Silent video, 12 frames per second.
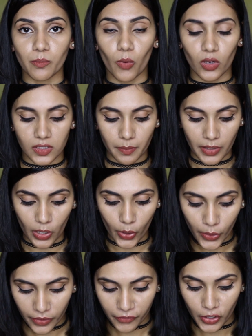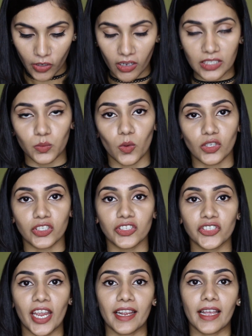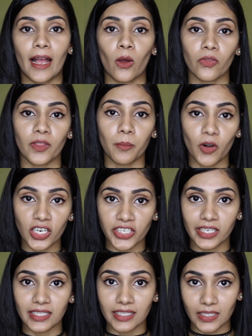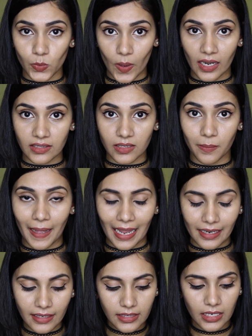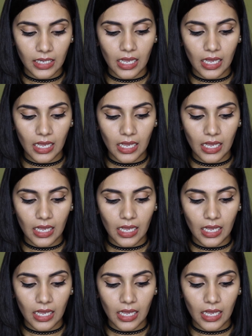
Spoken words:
box below if you guys want to check out the brushes as well as the palette.